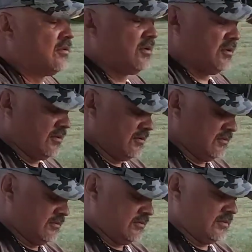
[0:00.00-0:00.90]
Oh,
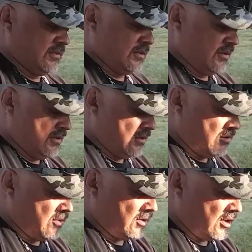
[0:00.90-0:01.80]

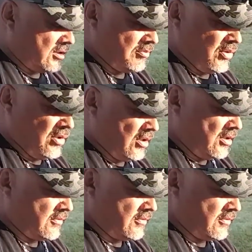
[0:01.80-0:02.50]
don't want that to boil